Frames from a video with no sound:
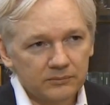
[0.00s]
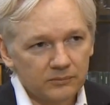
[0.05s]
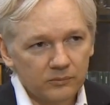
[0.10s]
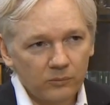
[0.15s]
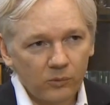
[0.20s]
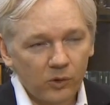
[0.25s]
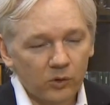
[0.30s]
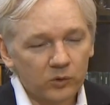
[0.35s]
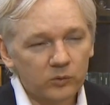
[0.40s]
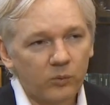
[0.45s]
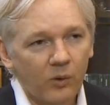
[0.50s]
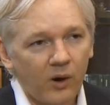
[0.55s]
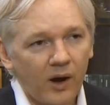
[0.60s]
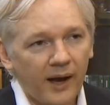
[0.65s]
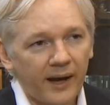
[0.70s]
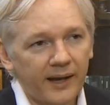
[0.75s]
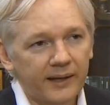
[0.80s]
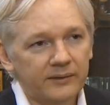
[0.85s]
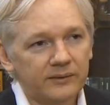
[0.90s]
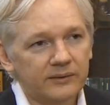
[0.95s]

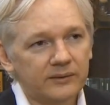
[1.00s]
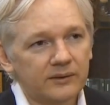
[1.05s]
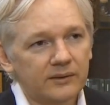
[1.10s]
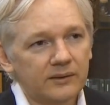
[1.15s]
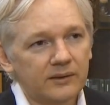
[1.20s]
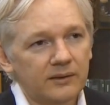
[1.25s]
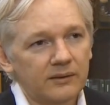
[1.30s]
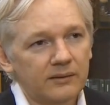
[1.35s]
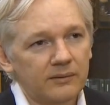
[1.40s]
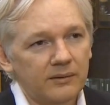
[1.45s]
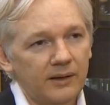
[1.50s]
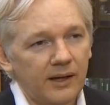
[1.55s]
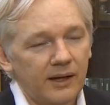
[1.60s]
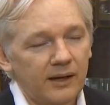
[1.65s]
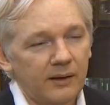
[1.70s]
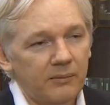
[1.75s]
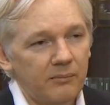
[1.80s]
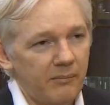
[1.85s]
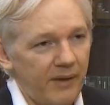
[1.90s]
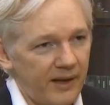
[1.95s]
worldwide
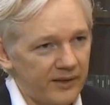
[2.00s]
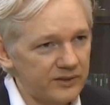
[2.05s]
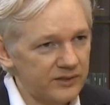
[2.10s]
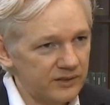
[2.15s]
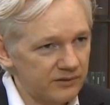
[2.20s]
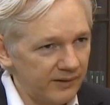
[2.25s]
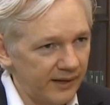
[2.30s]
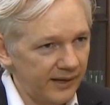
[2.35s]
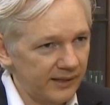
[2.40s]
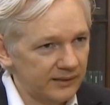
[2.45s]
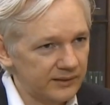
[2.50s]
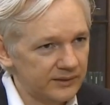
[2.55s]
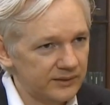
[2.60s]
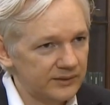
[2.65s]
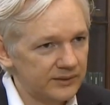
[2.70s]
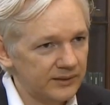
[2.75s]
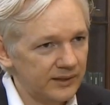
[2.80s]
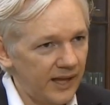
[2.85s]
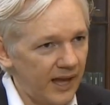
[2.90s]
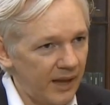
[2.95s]
mass
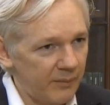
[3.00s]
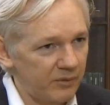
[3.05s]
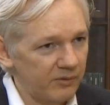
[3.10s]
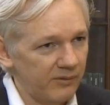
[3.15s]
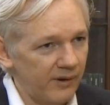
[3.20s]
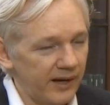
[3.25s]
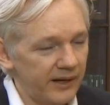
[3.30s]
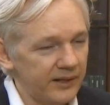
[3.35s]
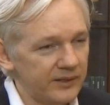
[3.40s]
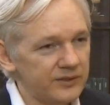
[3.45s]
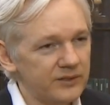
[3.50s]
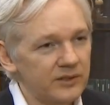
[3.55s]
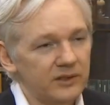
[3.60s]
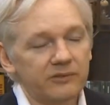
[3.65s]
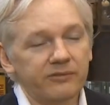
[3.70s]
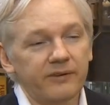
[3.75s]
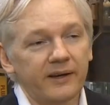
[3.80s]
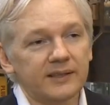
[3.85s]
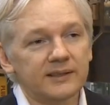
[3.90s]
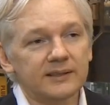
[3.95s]
surveillance apparatus that
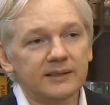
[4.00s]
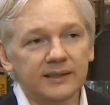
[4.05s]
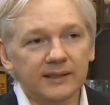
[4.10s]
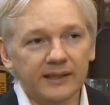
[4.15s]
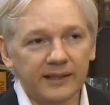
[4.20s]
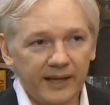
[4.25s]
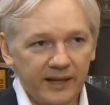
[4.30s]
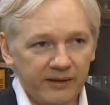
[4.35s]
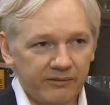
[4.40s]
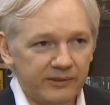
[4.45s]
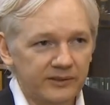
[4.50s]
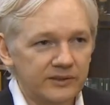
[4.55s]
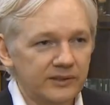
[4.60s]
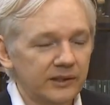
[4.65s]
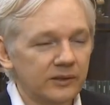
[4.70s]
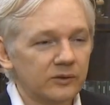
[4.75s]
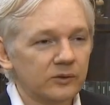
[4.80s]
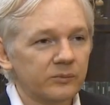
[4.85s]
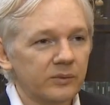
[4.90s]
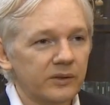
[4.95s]
affects nearly every
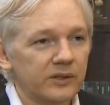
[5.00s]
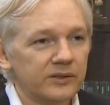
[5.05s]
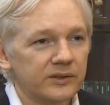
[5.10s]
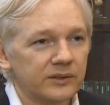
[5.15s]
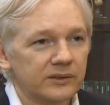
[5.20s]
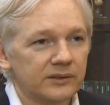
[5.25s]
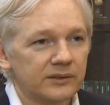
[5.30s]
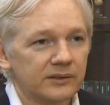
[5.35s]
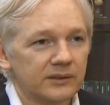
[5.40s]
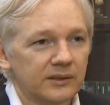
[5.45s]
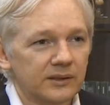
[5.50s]
single person.